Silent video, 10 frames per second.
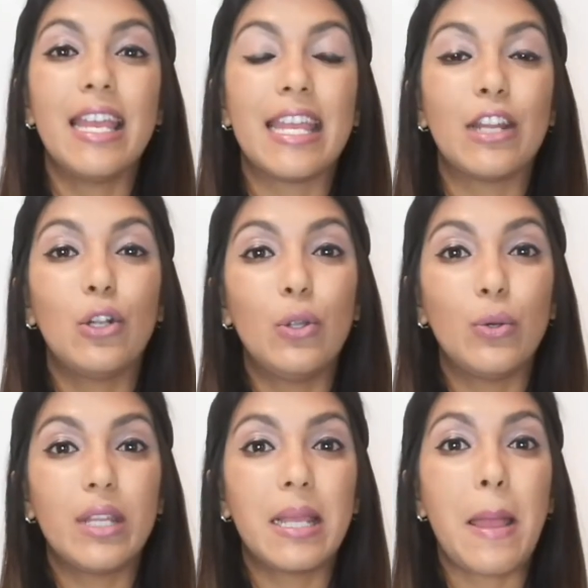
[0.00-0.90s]

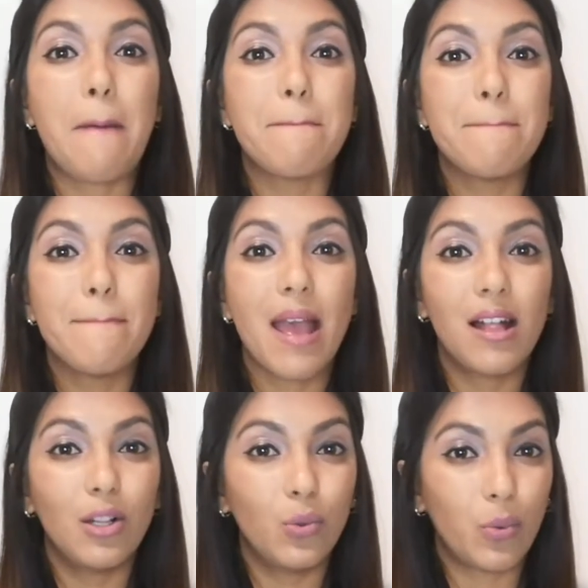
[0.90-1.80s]
including
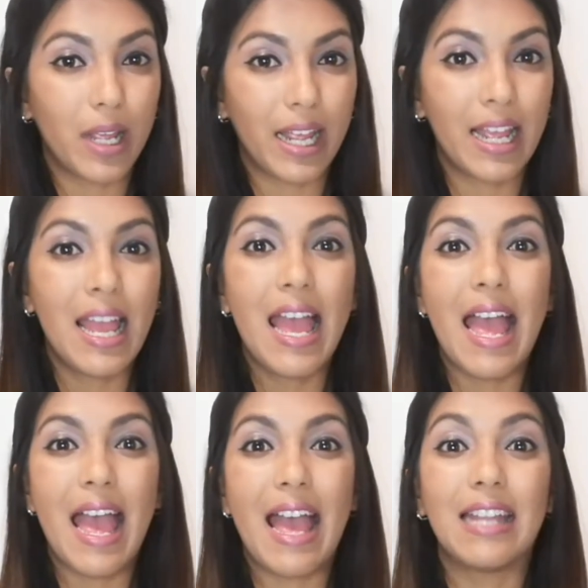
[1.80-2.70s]
malware
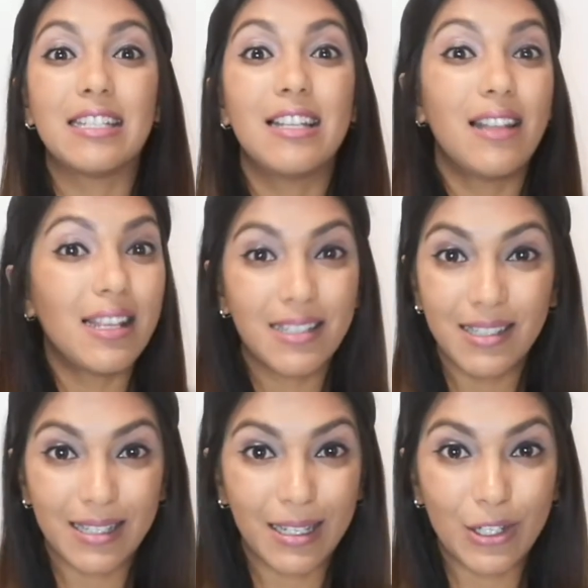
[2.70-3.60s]
and
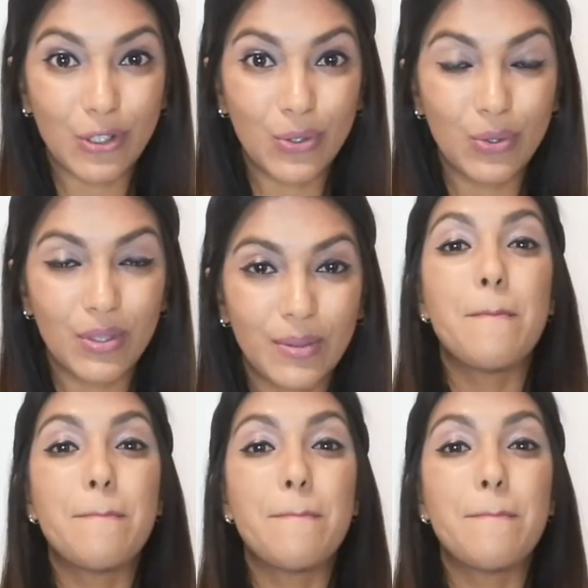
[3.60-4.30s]
licensing issues."